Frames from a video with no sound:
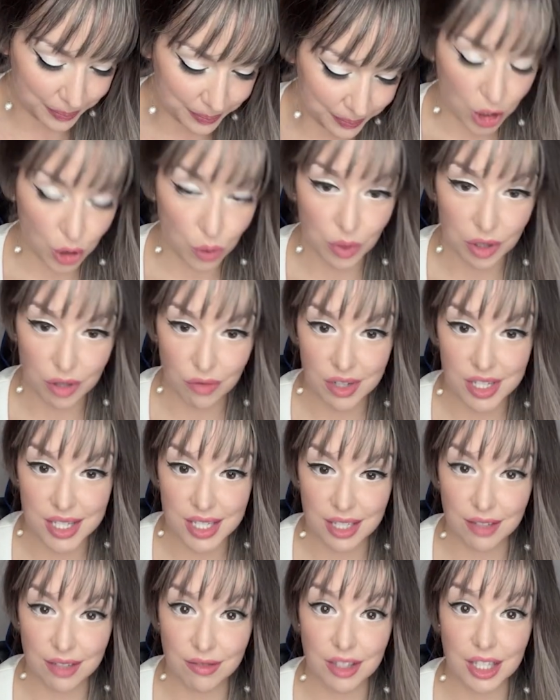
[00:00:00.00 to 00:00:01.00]
You will
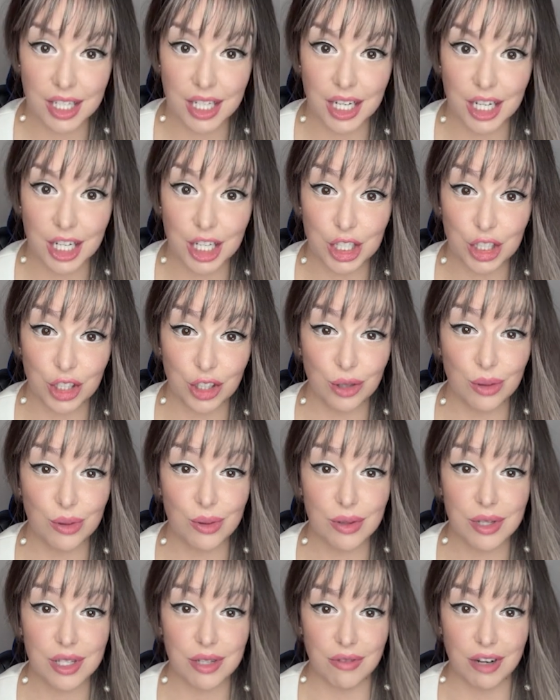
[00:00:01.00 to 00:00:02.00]
receive the
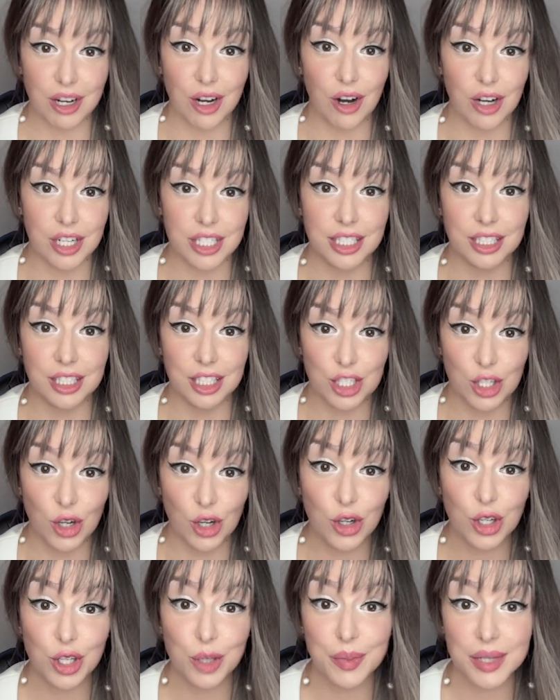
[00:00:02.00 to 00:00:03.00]
news regarding the
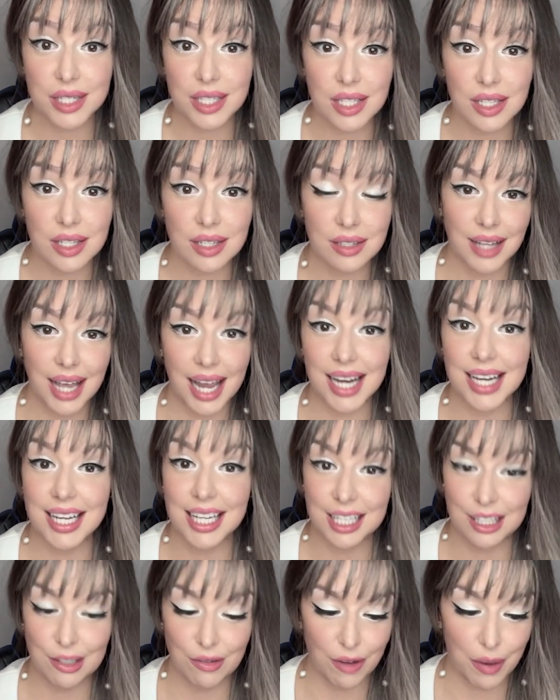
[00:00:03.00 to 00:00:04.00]
documents, any
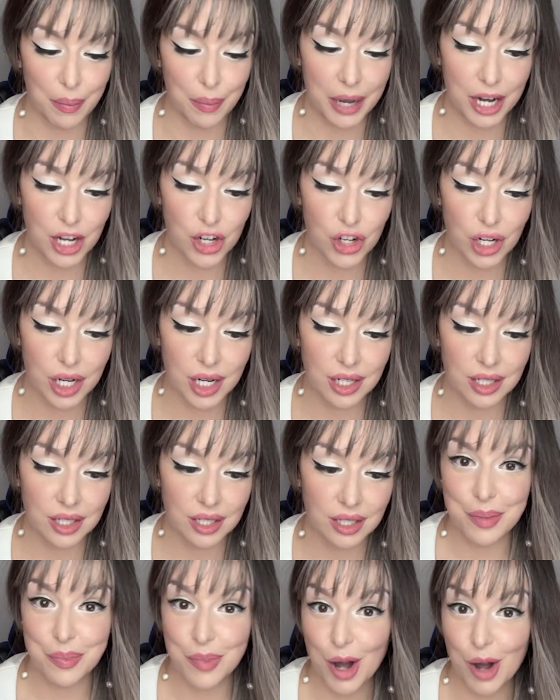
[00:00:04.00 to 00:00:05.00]
information
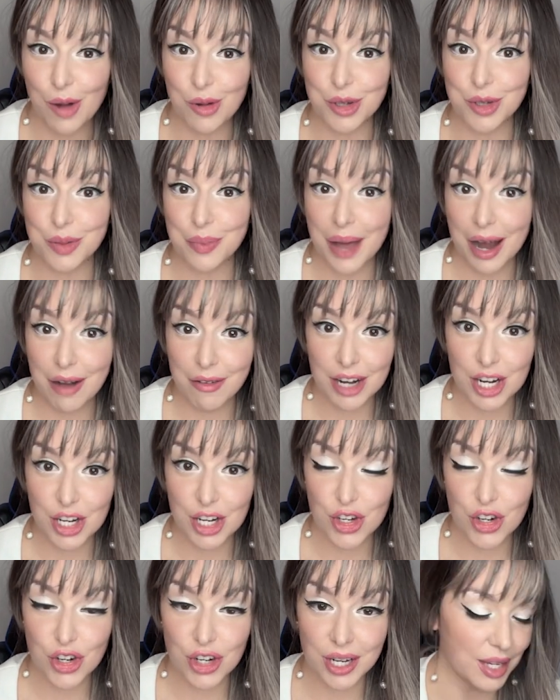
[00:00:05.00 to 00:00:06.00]
about
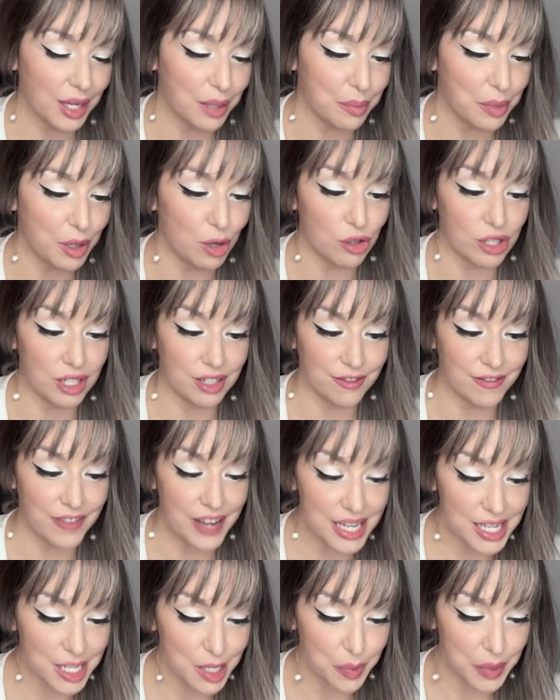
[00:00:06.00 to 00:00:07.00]
marriage, about
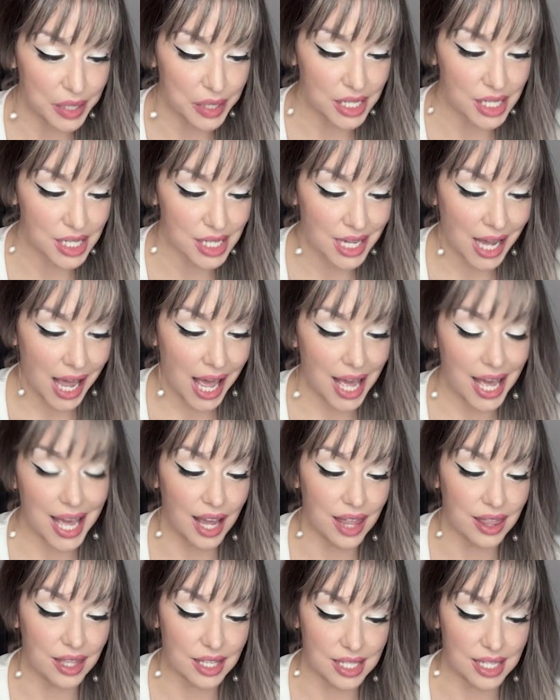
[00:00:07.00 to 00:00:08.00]
investments,
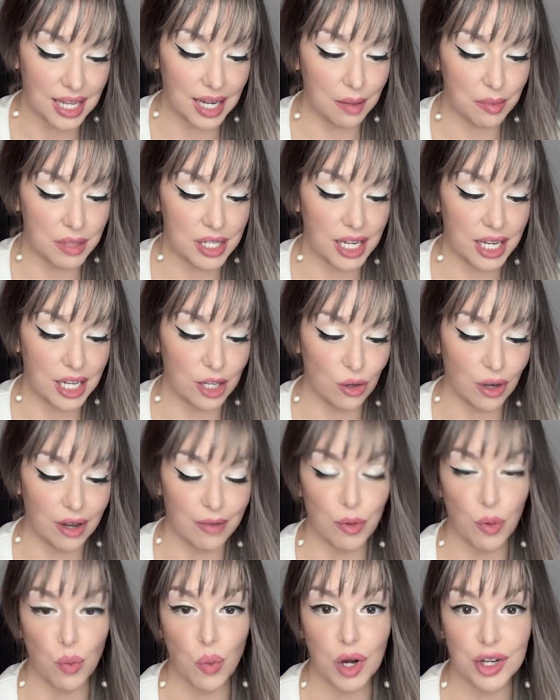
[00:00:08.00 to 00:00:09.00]
and the same day you have
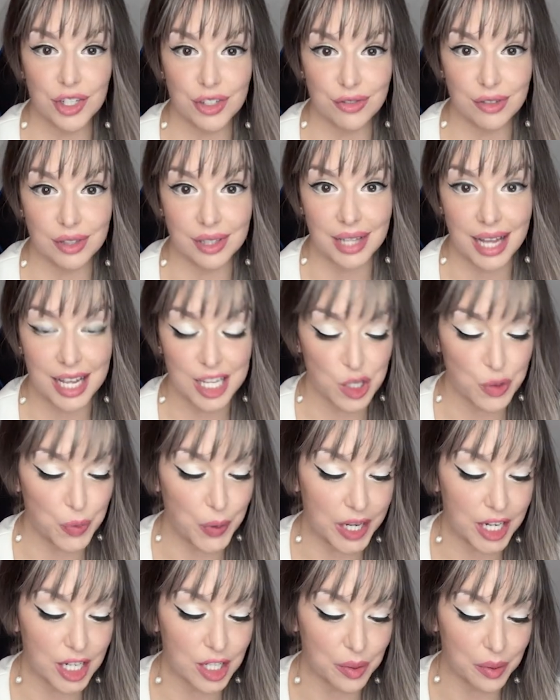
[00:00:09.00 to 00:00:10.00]
a wonderful
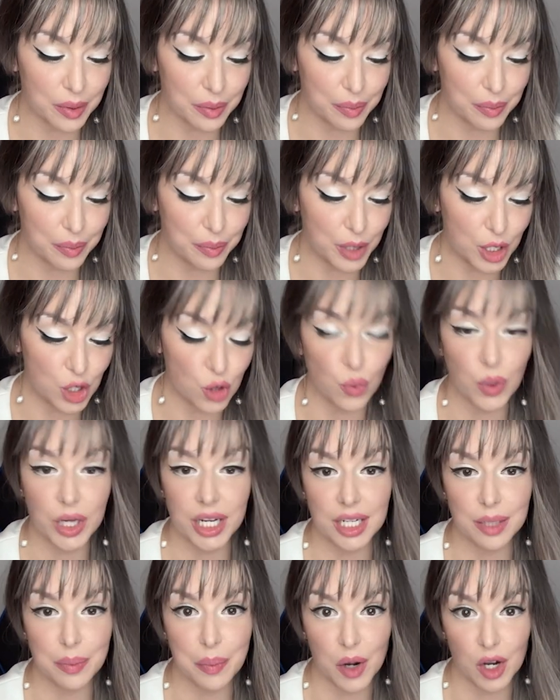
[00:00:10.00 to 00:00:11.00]
aspect
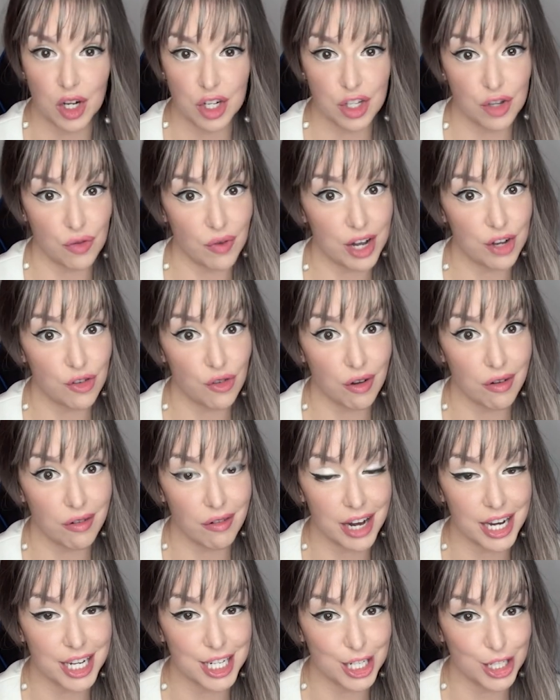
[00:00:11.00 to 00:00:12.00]
between Mars
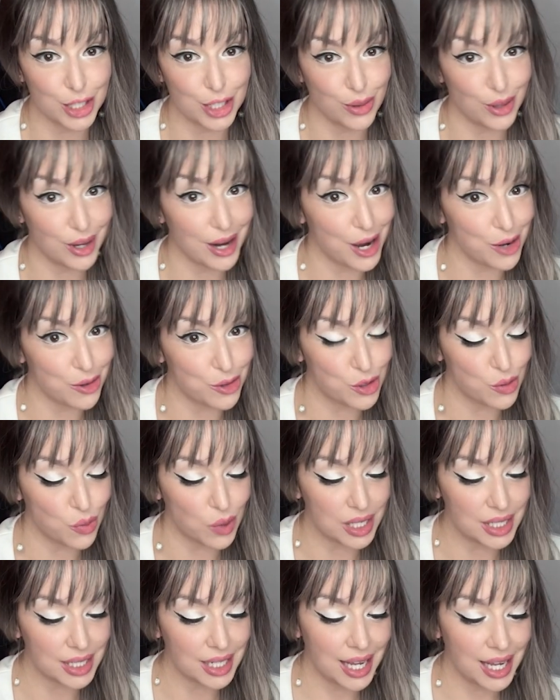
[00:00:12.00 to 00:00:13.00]
retrograde in your house
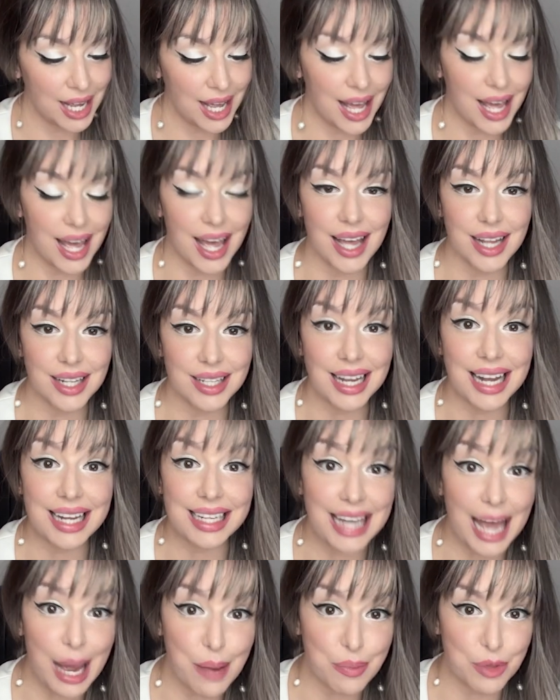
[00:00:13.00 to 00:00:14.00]
1 and
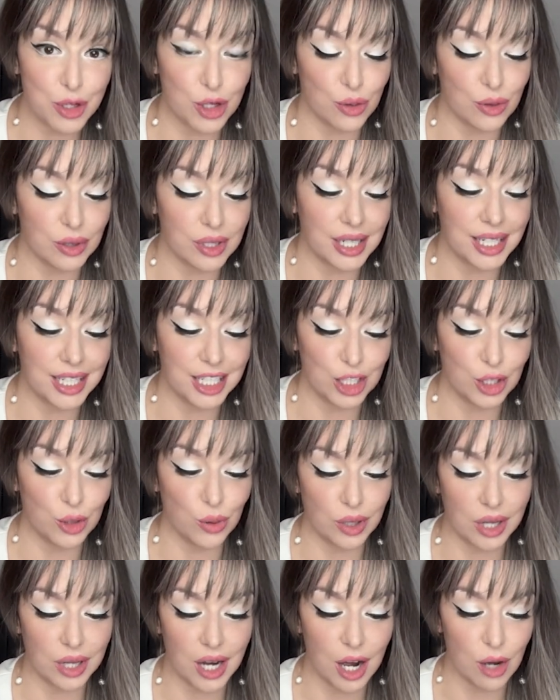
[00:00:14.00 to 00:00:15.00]
Neptune in
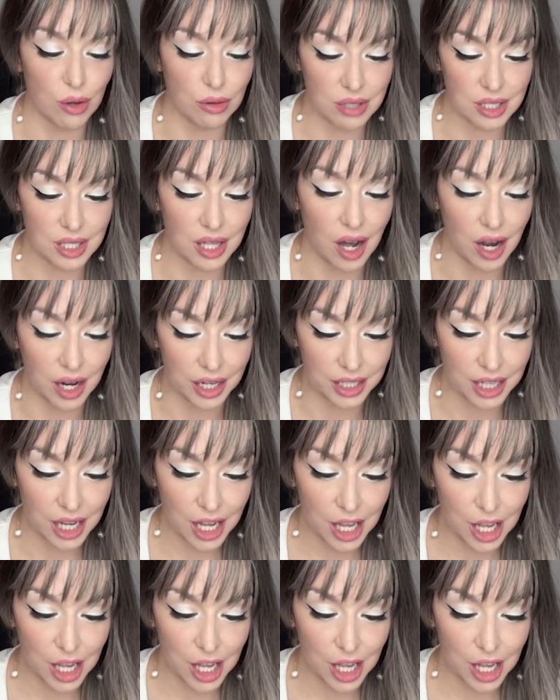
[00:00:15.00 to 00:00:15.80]
your house 9.